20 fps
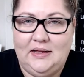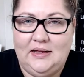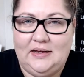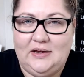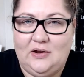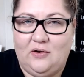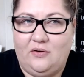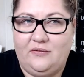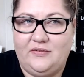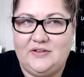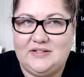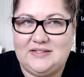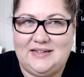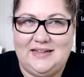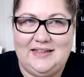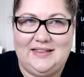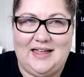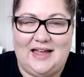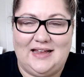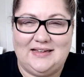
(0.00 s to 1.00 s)
Now,
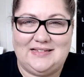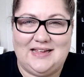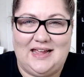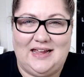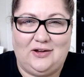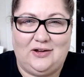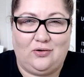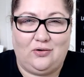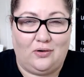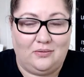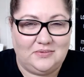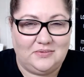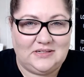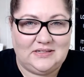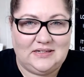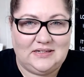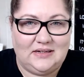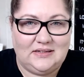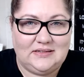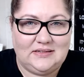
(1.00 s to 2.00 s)
obviously, that's a cropped
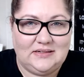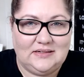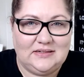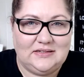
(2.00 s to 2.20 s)
sensor,